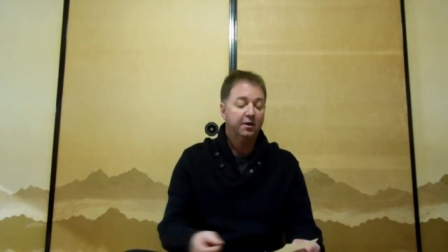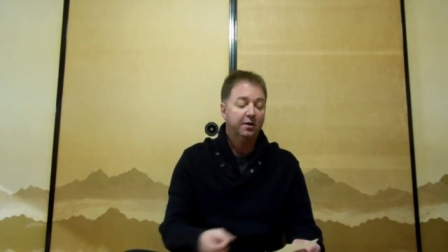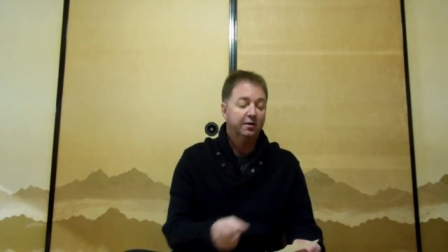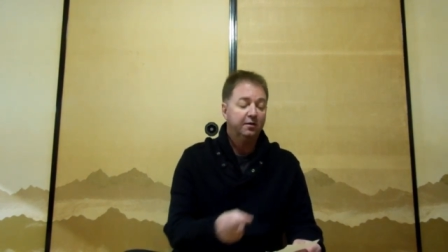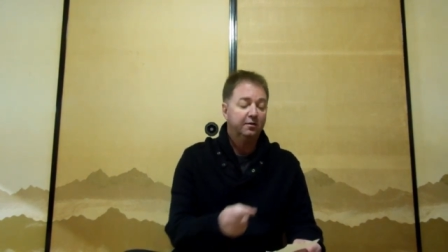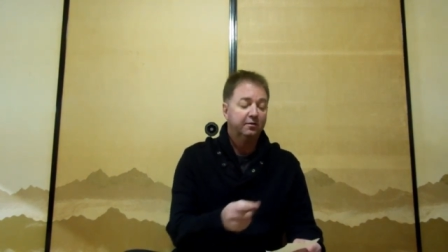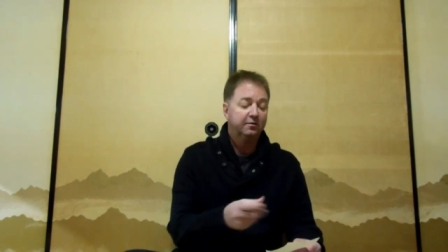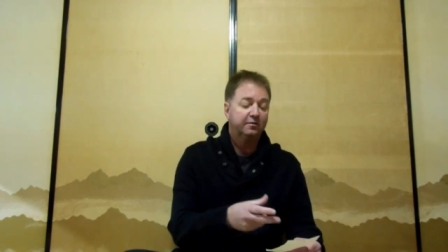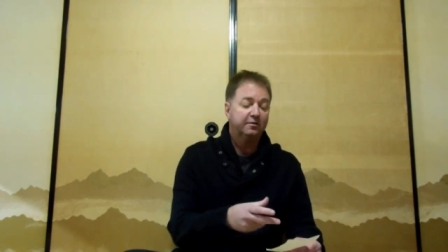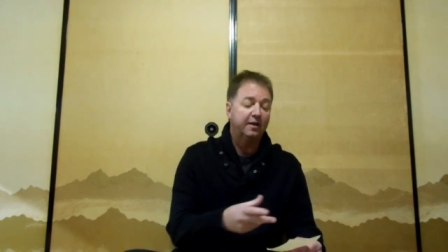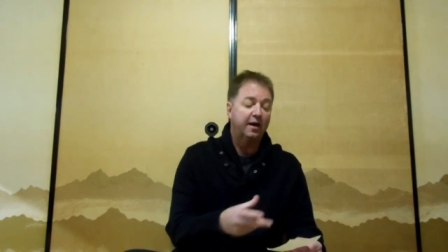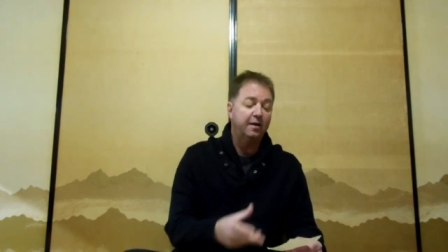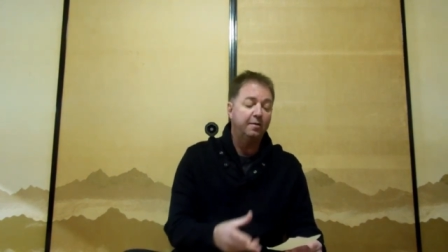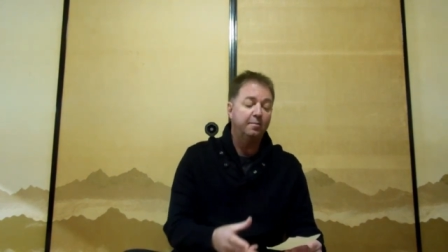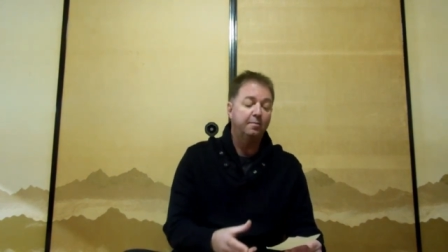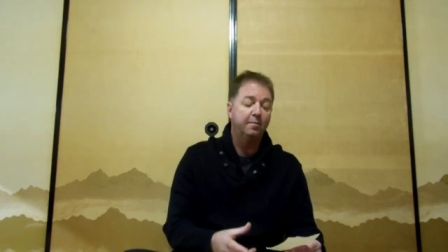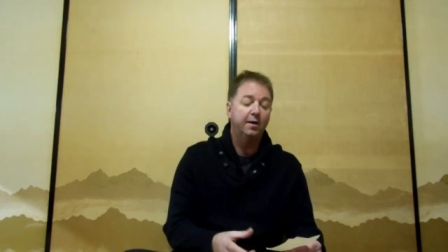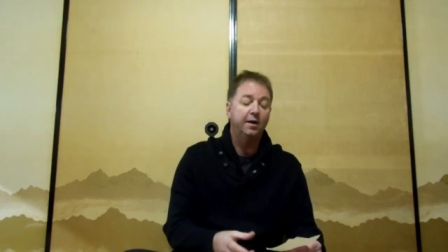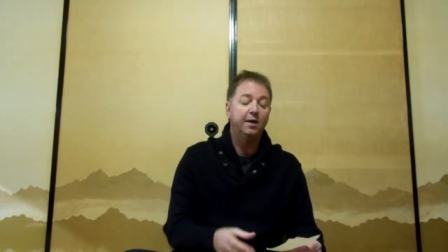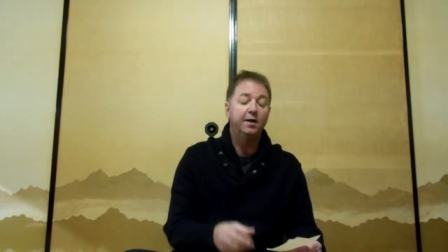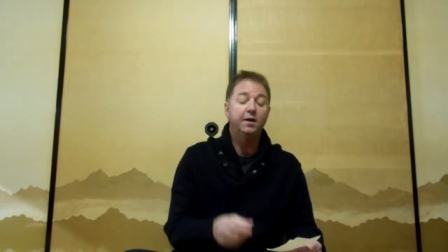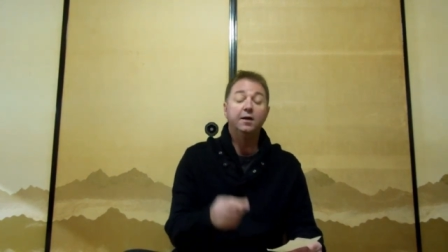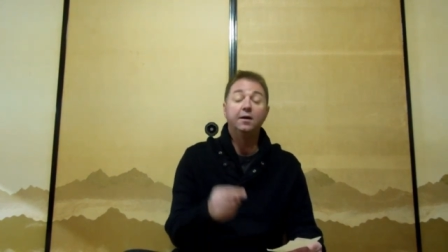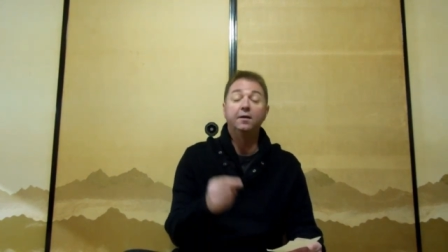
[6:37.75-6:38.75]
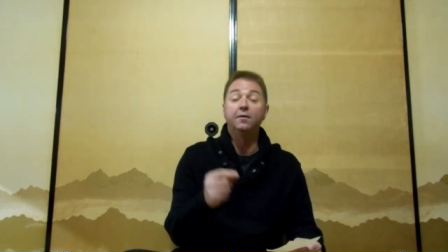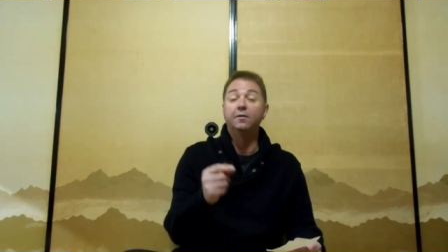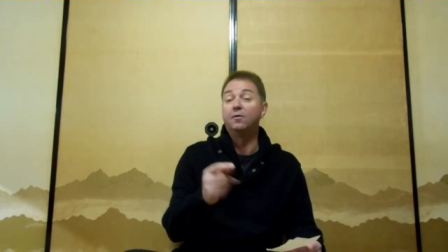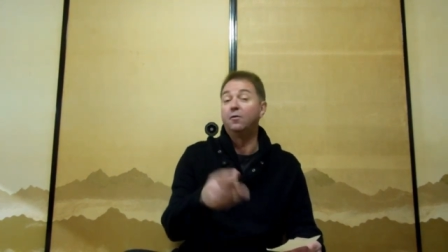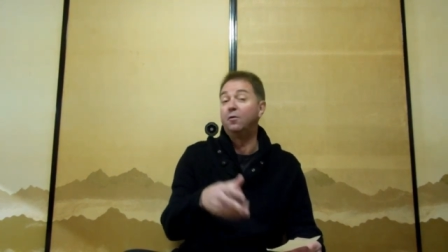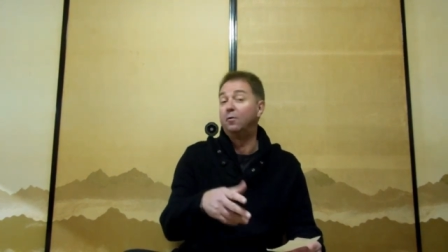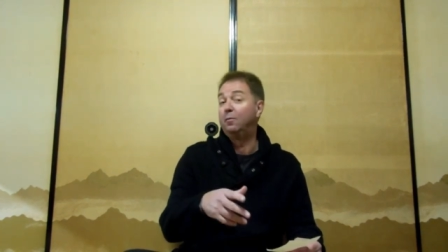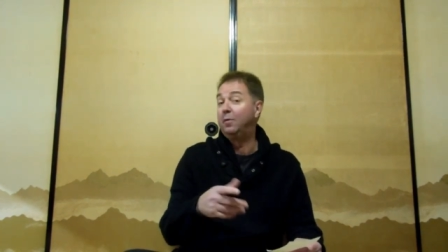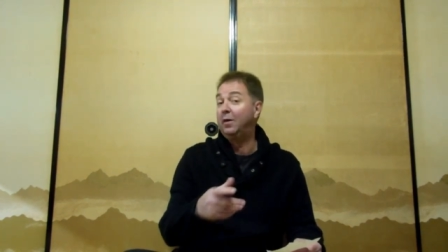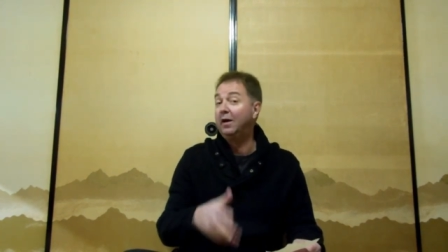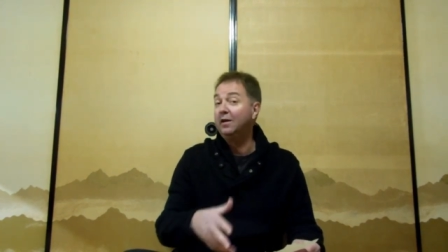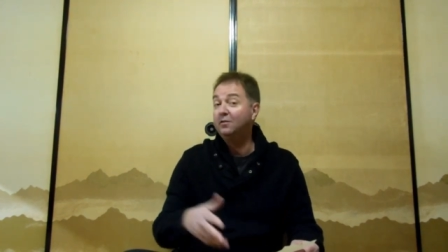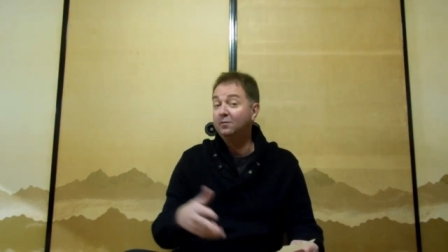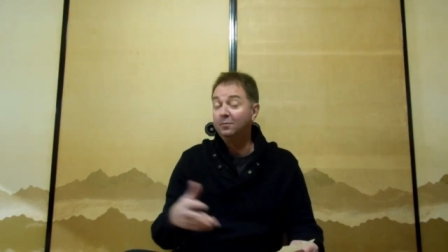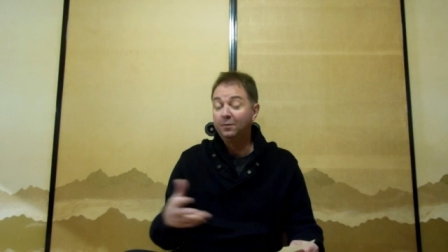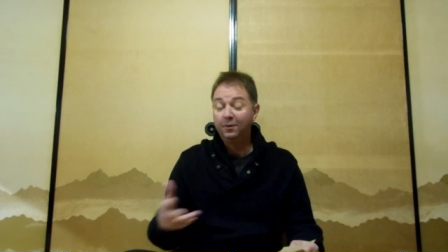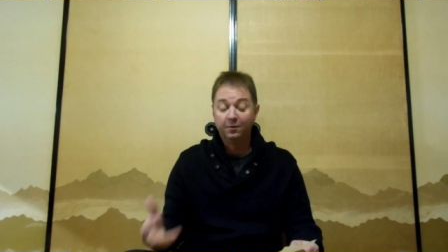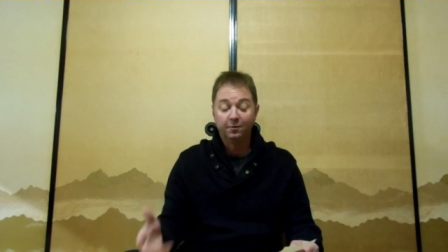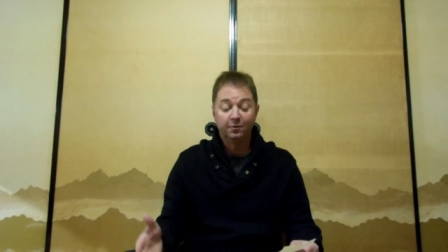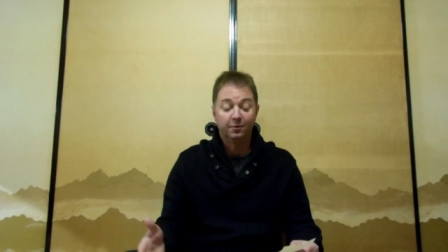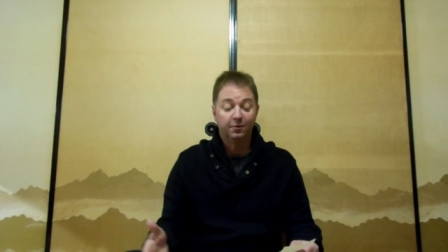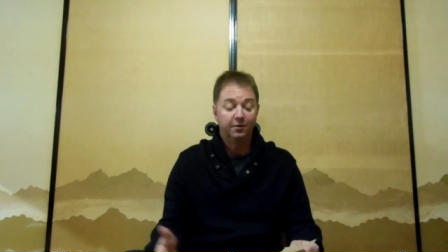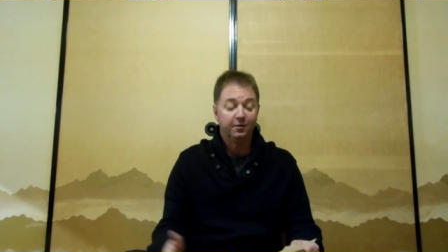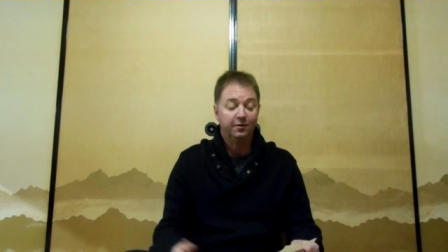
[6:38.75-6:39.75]
the same meaning, the replacement
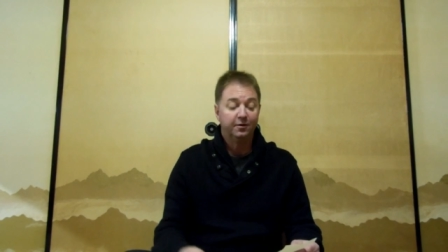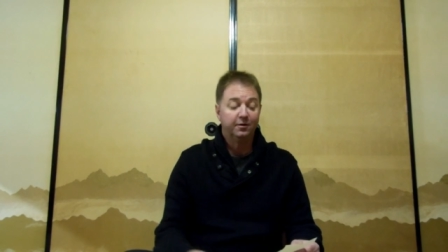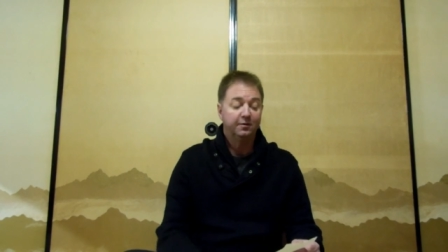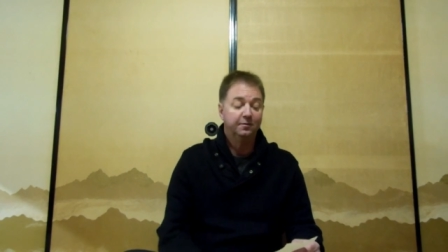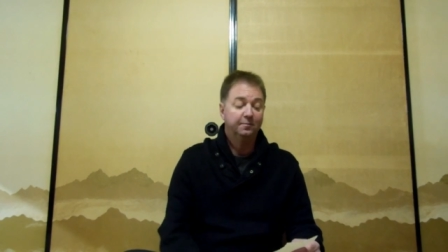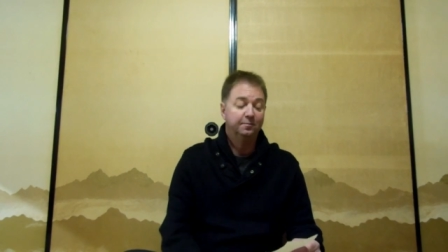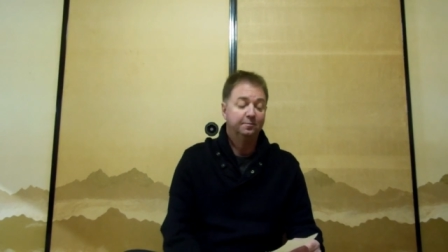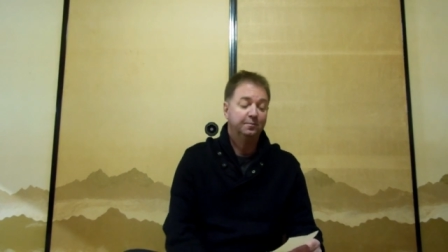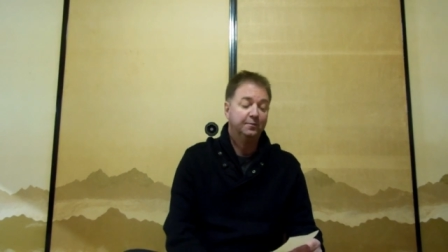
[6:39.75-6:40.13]
word,